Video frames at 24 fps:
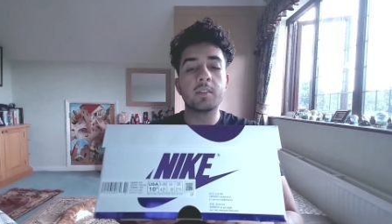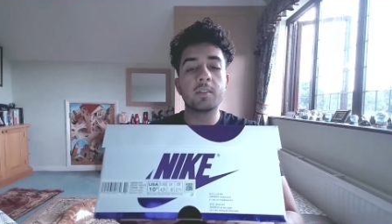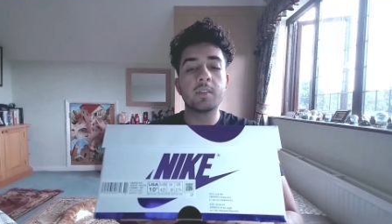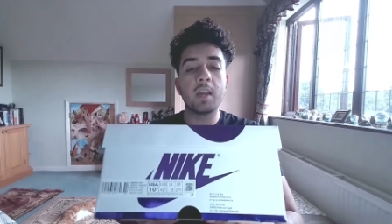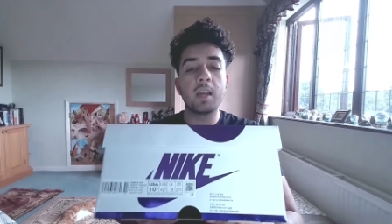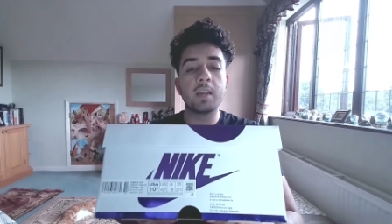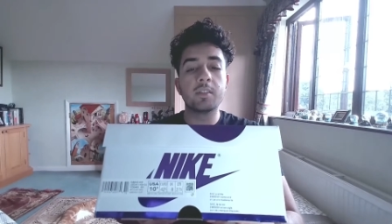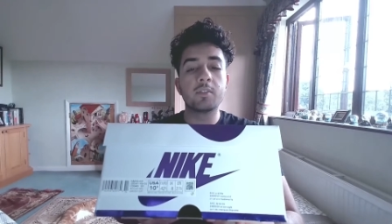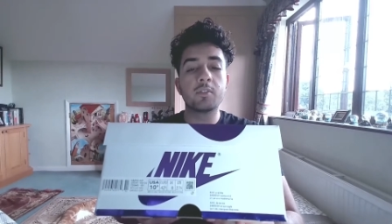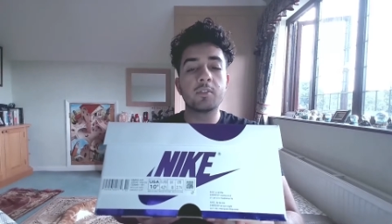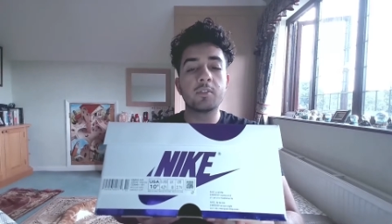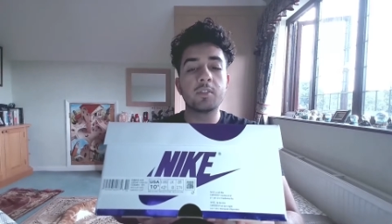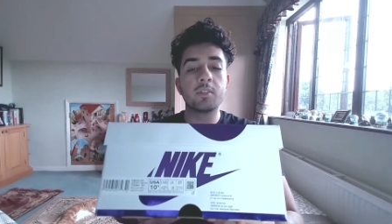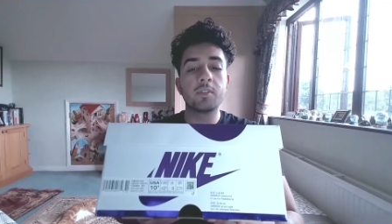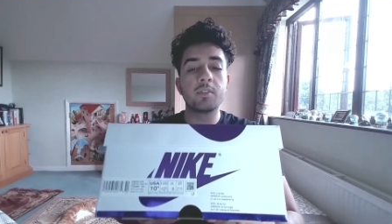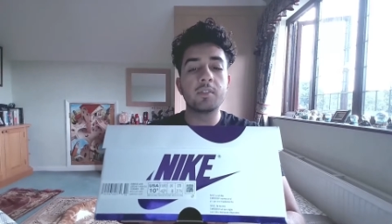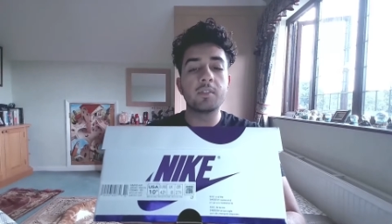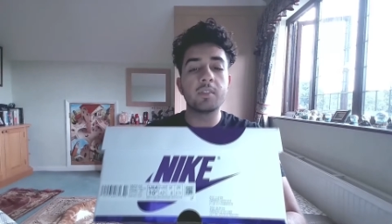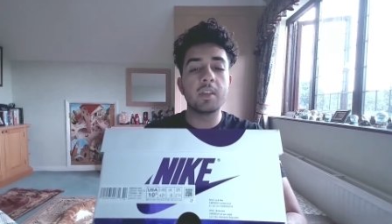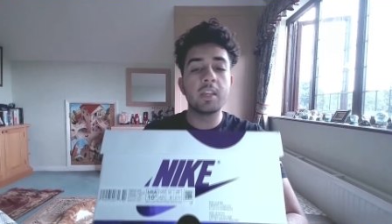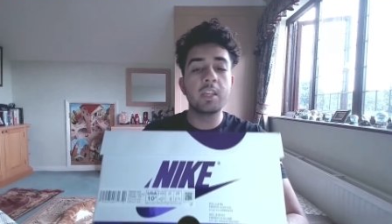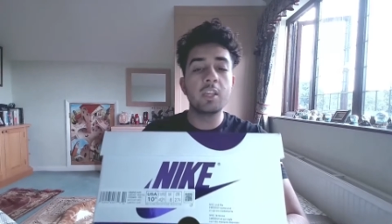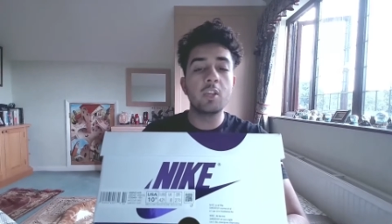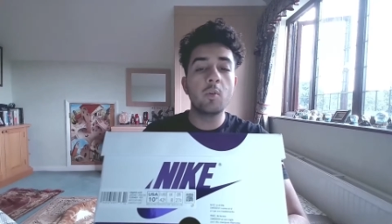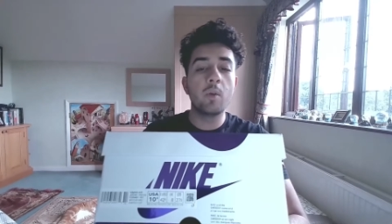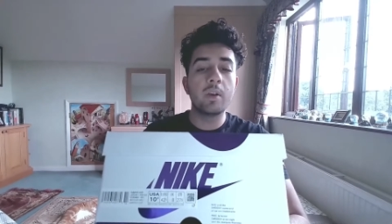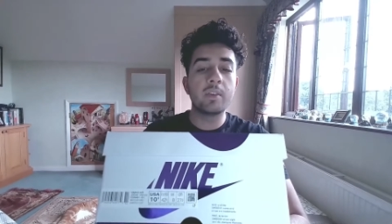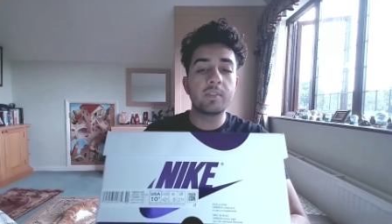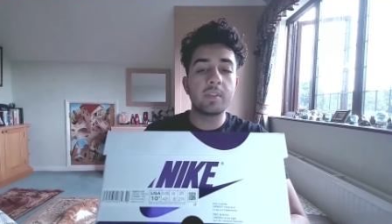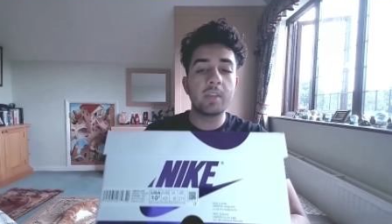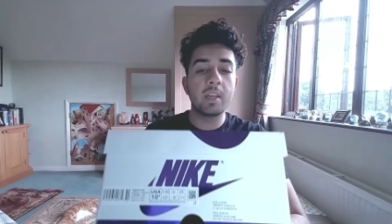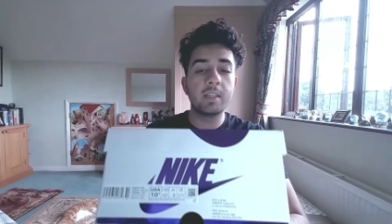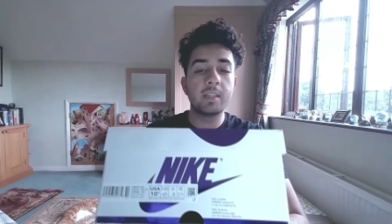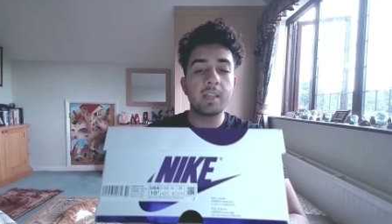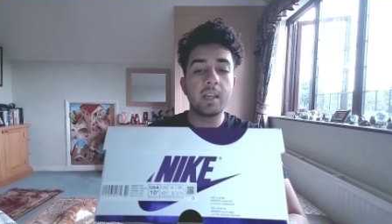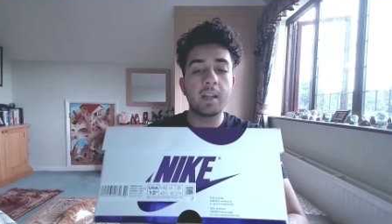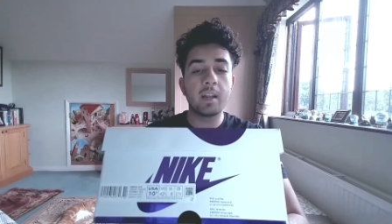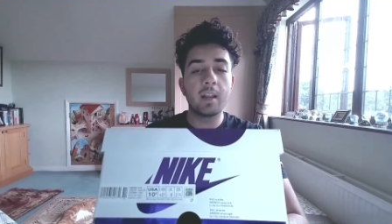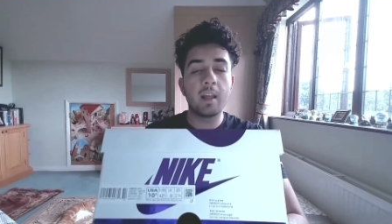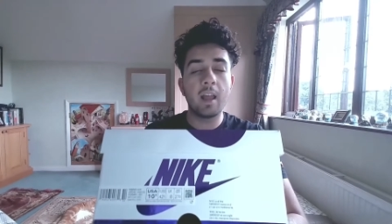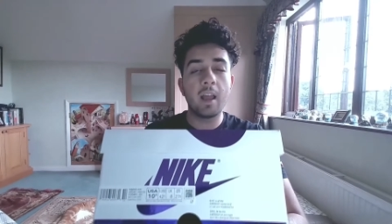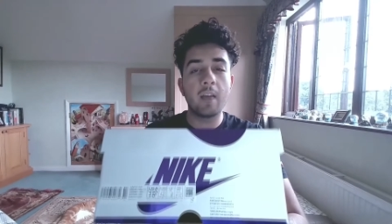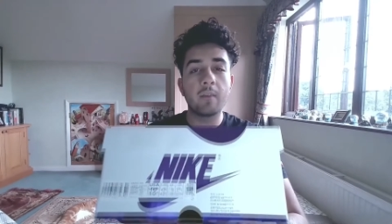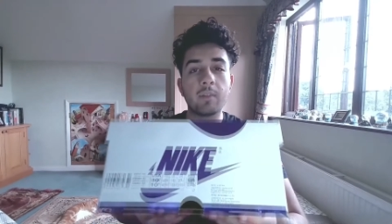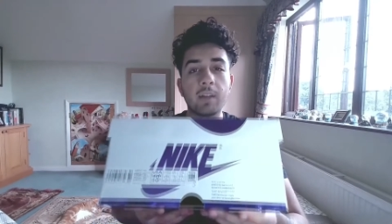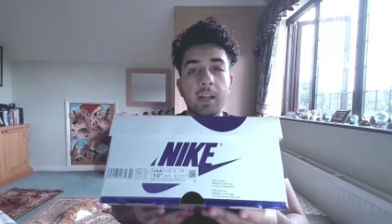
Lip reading: sizes. So this is a USA 10.5.